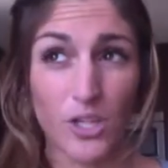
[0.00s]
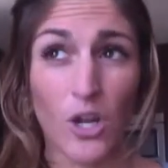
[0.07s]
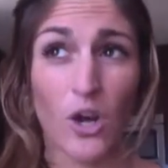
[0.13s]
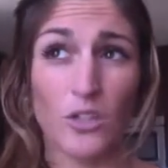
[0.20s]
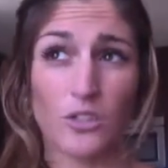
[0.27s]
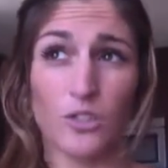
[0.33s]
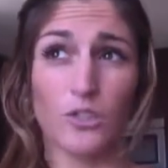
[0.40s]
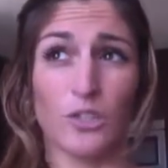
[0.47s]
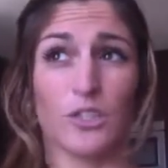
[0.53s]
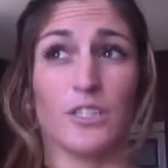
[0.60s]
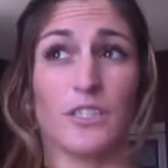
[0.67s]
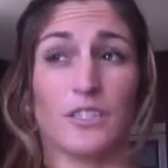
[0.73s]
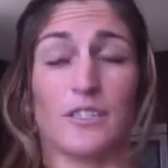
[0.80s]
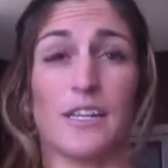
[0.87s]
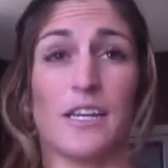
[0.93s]
Also during
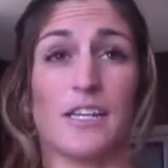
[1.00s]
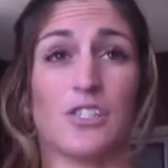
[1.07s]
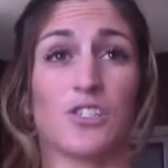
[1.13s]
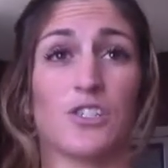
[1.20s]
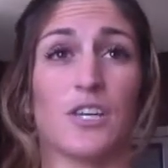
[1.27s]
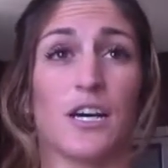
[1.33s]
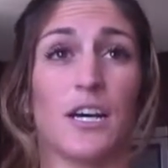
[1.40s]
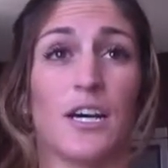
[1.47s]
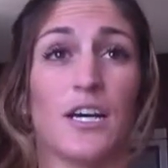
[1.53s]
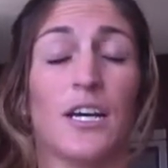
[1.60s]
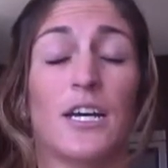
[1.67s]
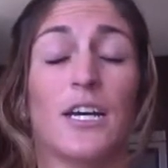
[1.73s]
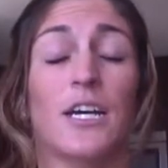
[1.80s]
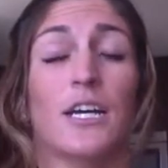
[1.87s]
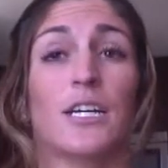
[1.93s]
this stage, the
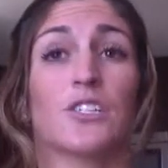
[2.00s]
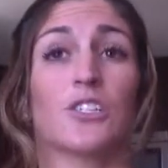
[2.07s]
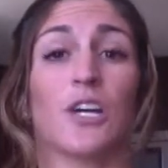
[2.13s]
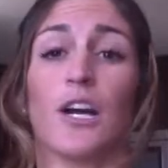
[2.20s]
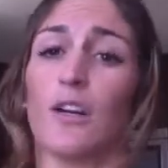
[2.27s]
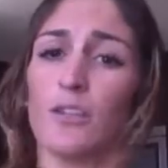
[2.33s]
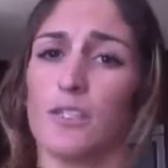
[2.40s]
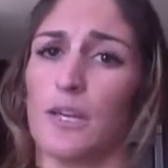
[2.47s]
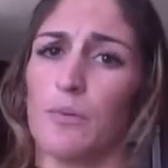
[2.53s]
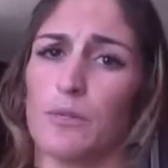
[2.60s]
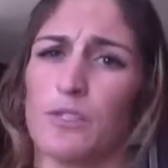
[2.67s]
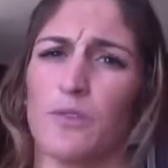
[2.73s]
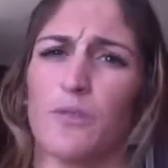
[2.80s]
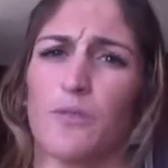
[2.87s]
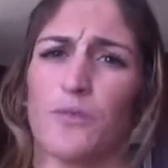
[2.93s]
child
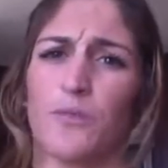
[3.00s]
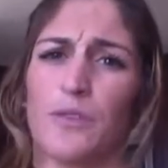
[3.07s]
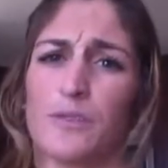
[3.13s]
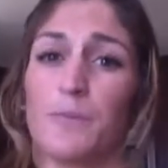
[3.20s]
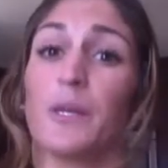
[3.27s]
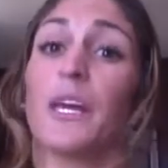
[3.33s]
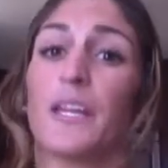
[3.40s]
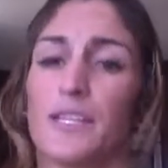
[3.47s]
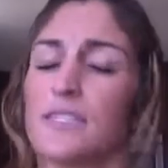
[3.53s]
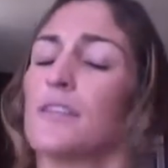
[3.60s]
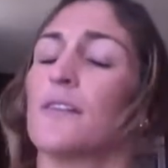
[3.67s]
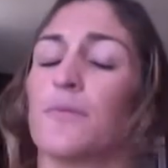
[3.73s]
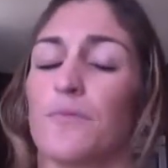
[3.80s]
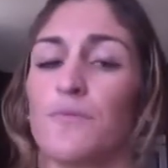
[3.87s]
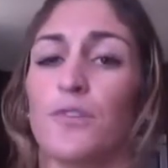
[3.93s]
is beginning
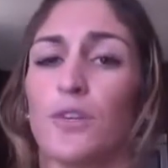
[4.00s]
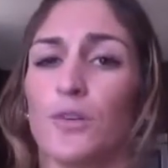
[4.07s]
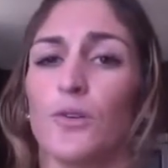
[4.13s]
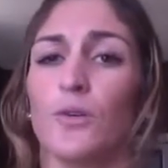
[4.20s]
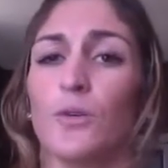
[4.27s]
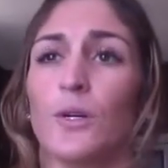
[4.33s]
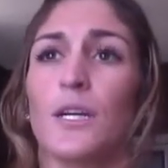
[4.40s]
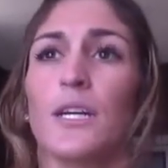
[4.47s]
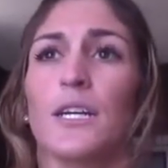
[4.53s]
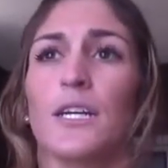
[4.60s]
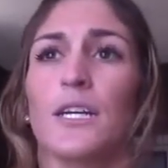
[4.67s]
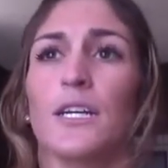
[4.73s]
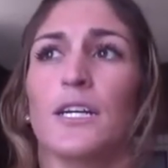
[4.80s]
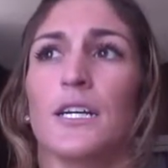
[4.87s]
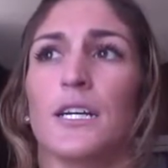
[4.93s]
to view
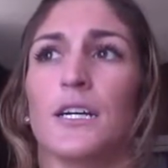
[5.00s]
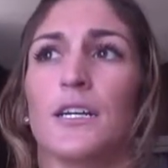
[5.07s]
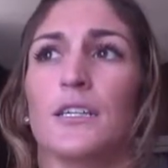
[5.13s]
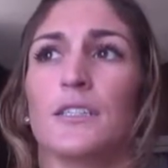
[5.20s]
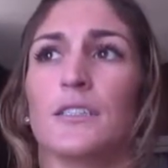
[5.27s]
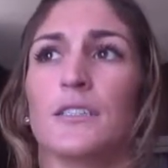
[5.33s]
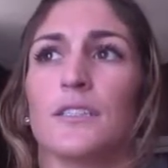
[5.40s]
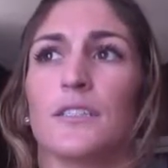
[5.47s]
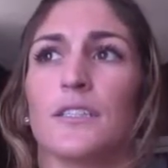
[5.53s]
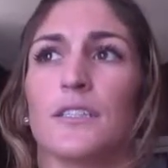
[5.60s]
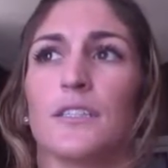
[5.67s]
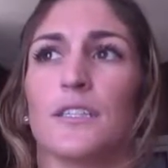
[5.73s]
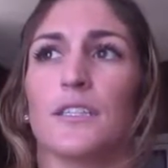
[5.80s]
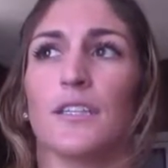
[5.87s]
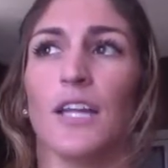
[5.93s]

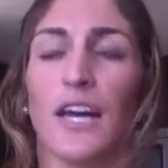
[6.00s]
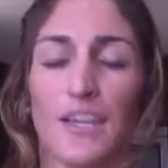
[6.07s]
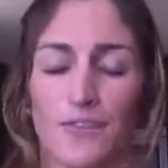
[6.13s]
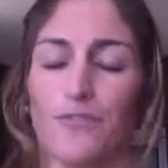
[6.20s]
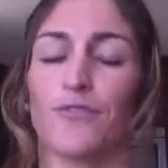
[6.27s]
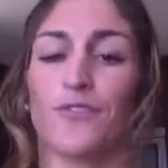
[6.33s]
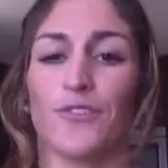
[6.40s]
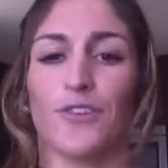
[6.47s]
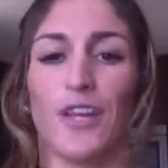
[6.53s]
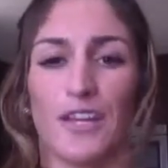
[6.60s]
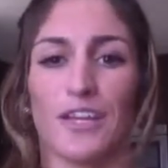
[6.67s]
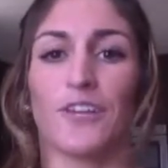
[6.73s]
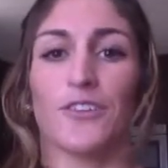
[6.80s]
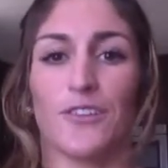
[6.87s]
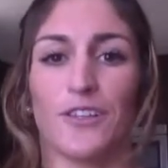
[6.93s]
life
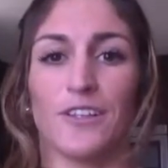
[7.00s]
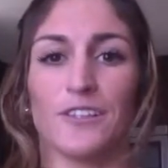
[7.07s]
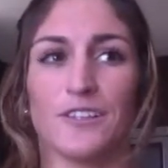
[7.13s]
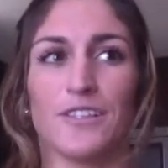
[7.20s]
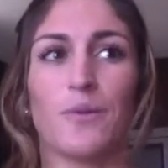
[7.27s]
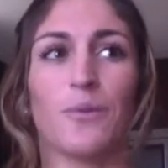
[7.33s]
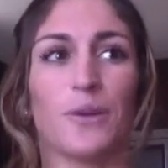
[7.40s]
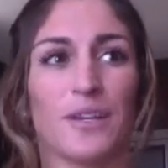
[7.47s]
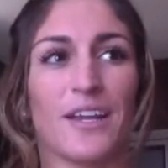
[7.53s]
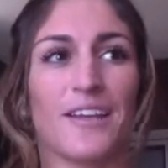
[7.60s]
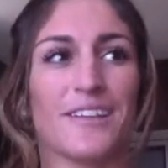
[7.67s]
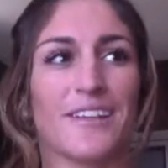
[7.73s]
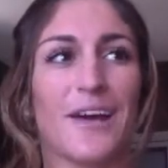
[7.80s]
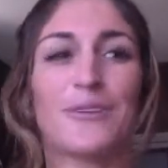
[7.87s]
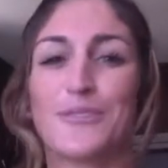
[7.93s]
like someone
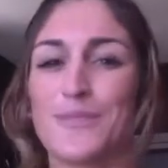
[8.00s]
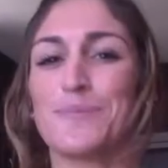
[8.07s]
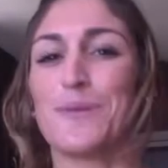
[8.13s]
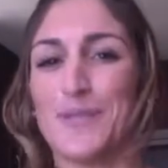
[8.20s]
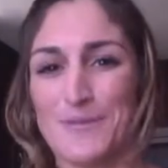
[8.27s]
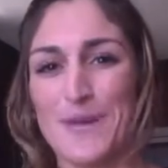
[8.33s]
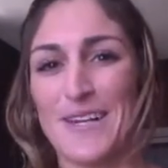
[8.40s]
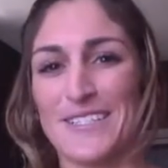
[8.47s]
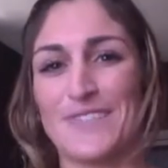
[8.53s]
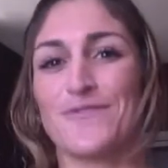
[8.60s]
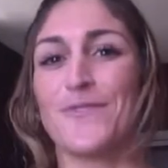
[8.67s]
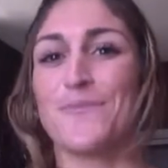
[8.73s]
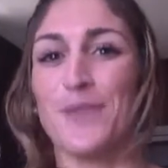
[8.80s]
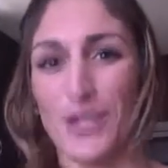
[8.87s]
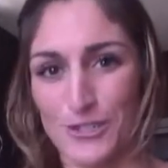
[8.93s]
else's perspective
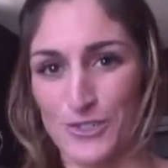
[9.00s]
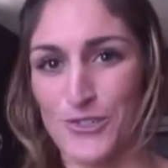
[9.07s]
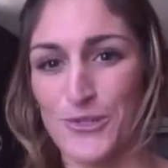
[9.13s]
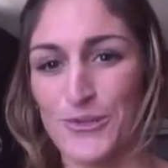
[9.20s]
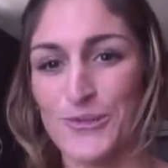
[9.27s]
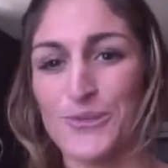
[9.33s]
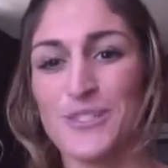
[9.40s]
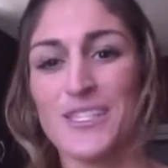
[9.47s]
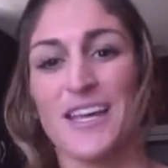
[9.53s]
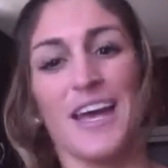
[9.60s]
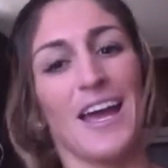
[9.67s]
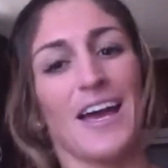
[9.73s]
from their shoes.